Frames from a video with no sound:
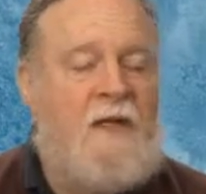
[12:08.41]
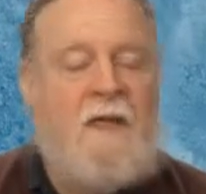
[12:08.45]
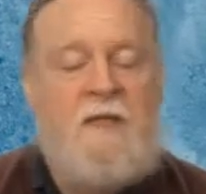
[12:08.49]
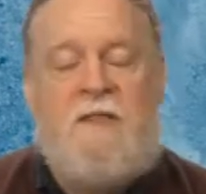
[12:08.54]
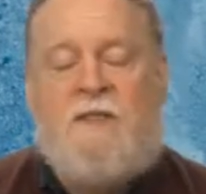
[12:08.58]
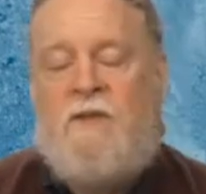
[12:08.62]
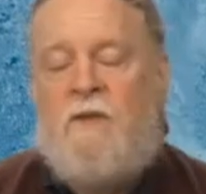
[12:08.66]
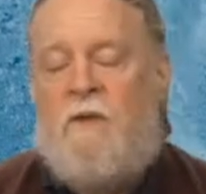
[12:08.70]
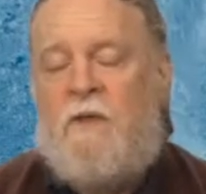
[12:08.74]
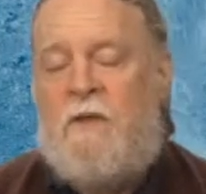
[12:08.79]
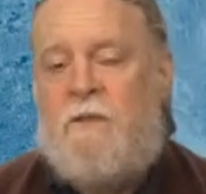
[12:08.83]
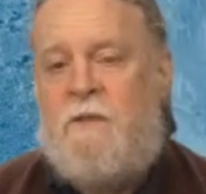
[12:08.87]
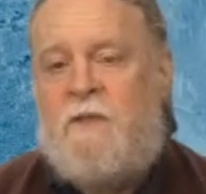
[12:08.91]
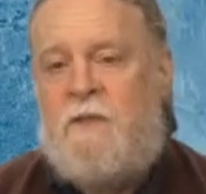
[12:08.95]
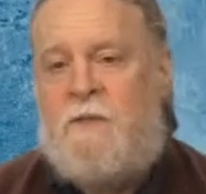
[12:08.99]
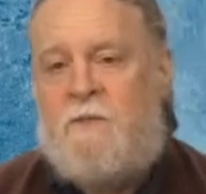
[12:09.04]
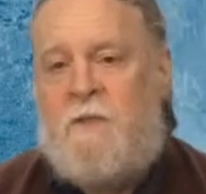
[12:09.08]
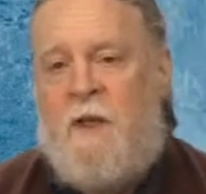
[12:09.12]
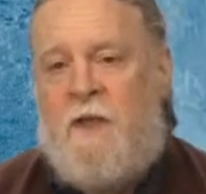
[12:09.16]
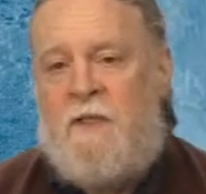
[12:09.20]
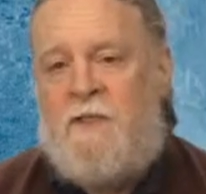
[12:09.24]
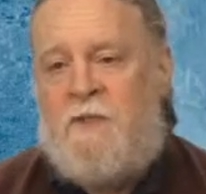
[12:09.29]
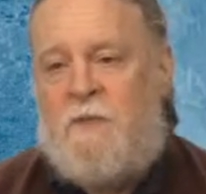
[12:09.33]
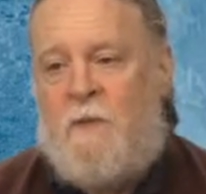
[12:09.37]
His only
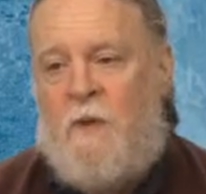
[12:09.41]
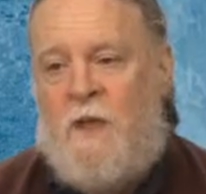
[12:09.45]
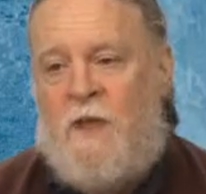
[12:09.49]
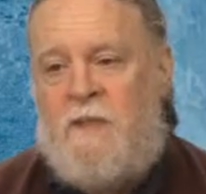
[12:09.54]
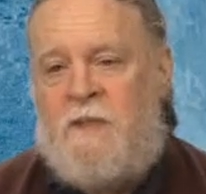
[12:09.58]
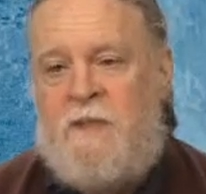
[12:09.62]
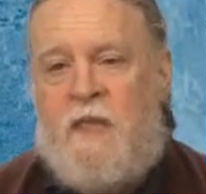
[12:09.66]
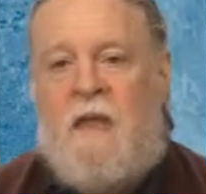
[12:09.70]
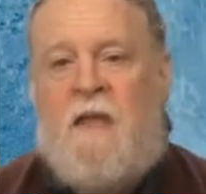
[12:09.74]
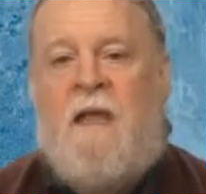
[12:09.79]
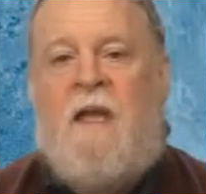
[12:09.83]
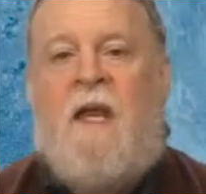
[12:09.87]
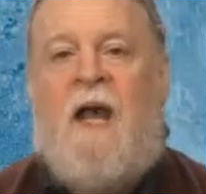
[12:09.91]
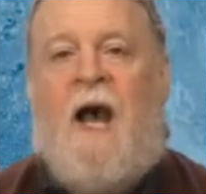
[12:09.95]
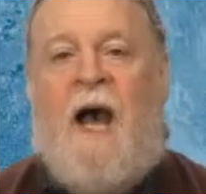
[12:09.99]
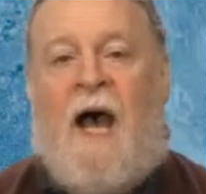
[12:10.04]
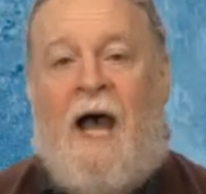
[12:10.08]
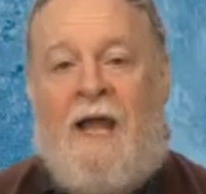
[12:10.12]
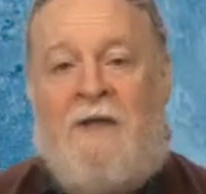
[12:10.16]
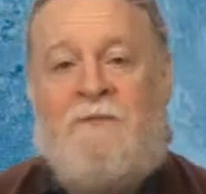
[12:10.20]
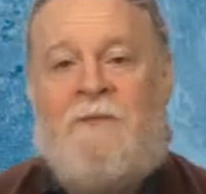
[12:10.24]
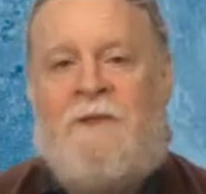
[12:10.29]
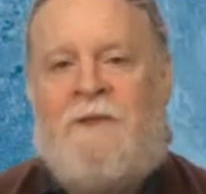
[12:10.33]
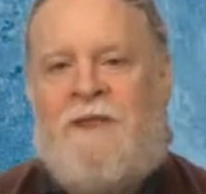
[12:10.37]
response was,
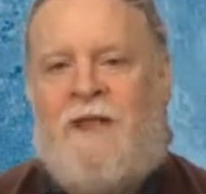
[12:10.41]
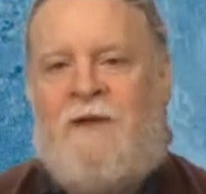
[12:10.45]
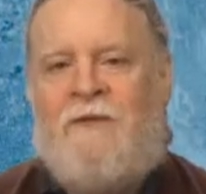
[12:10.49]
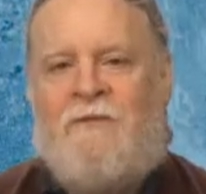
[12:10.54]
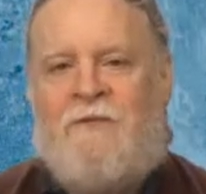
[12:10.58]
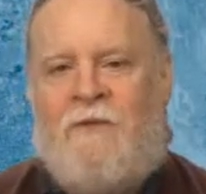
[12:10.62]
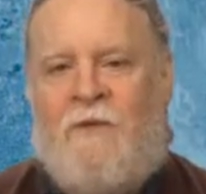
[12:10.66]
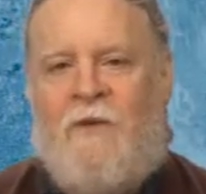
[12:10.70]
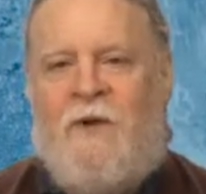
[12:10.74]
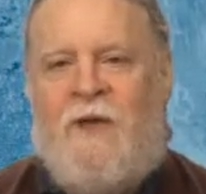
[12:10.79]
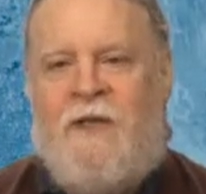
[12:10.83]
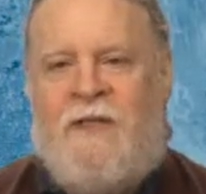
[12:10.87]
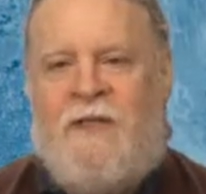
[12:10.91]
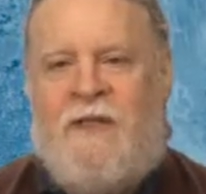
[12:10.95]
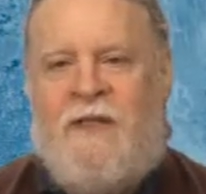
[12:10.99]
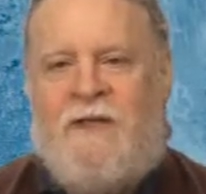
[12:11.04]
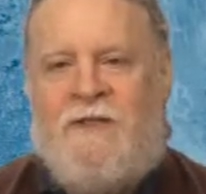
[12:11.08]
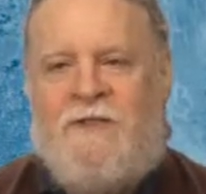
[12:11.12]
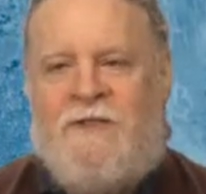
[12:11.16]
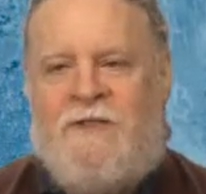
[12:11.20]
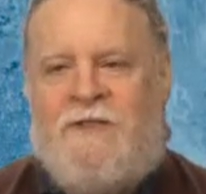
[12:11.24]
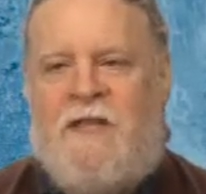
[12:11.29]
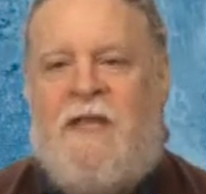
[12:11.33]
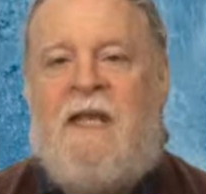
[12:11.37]
"I've been there 40
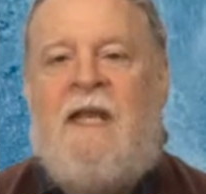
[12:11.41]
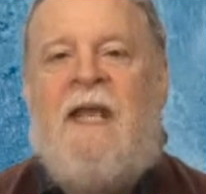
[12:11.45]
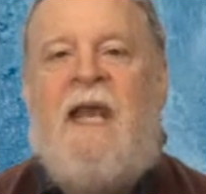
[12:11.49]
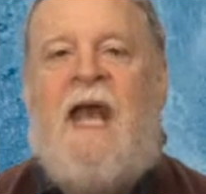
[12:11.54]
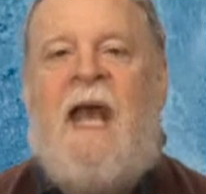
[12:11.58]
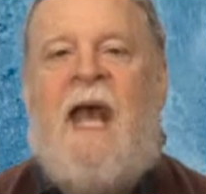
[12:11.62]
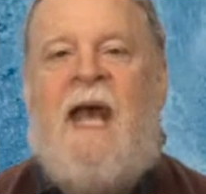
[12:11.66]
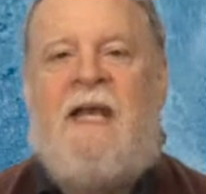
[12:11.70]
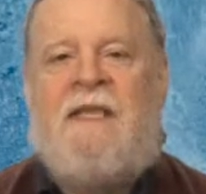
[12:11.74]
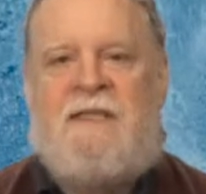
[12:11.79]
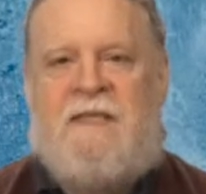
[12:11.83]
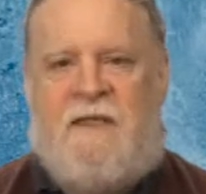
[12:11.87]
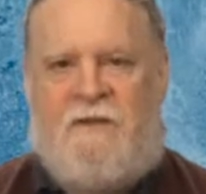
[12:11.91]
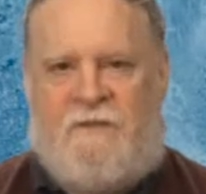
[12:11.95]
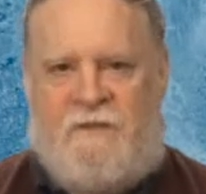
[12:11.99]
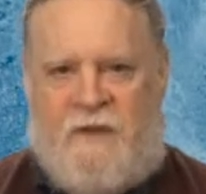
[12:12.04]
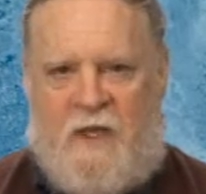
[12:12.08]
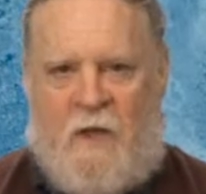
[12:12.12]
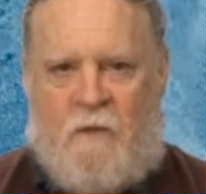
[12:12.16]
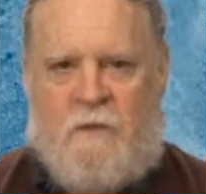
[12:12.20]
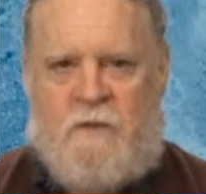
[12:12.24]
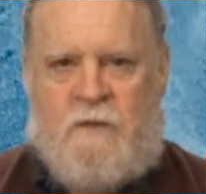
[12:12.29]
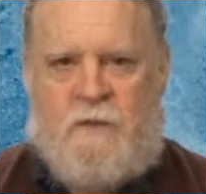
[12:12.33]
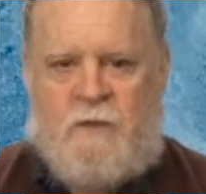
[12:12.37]
years," as if
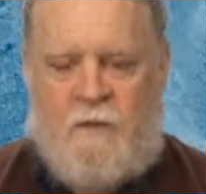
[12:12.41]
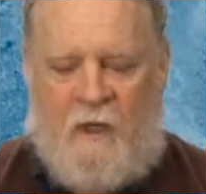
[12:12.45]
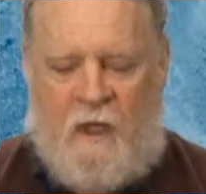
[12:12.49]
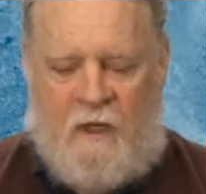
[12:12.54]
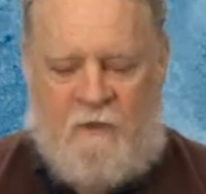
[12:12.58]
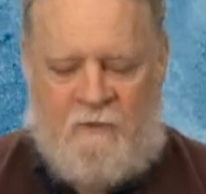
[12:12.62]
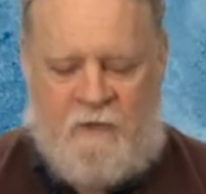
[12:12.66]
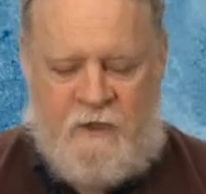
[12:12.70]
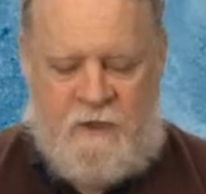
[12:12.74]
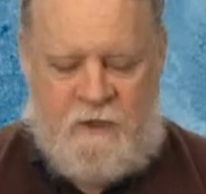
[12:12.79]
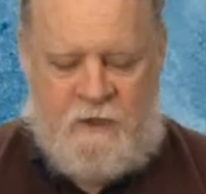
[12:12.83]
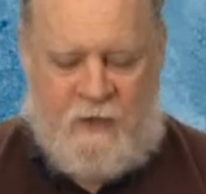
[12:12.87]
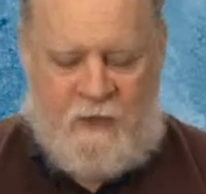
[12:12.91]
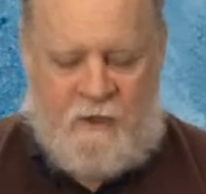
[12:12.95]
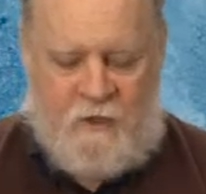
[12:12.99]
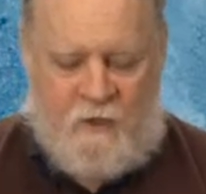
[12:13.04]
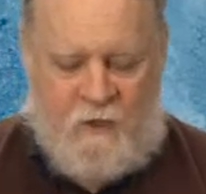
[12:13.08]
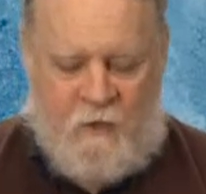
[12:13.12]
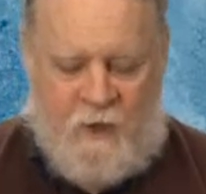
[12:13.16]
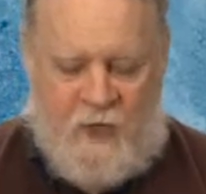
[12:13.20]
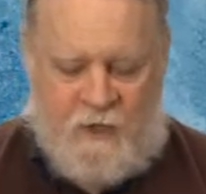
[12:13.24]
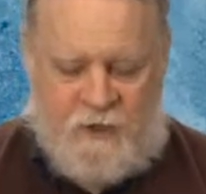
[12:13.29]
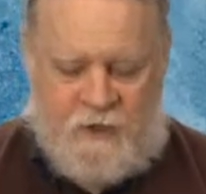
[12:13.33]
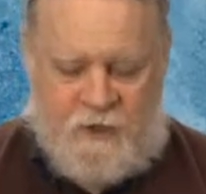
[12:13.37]
that was relevant to the
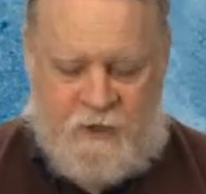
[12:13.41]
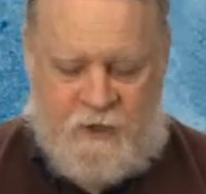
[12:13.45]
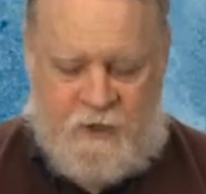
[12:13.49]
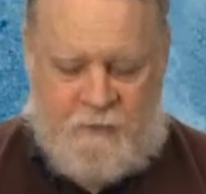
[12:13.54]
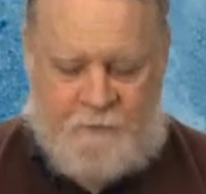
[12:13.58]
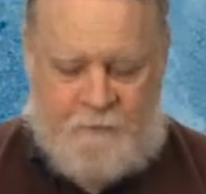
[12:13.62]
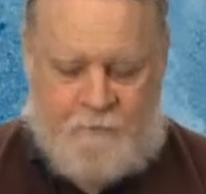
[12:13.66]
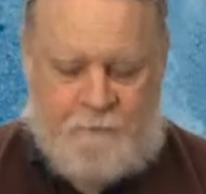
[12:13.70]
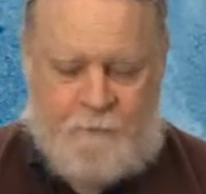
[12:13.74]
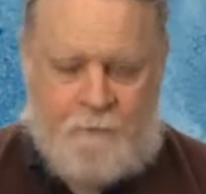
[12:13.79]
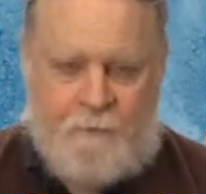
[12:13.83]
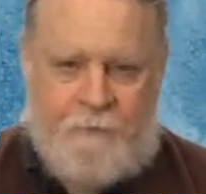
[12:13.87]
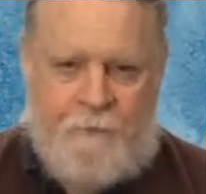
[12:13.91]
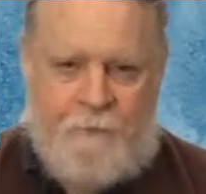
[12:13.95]
question.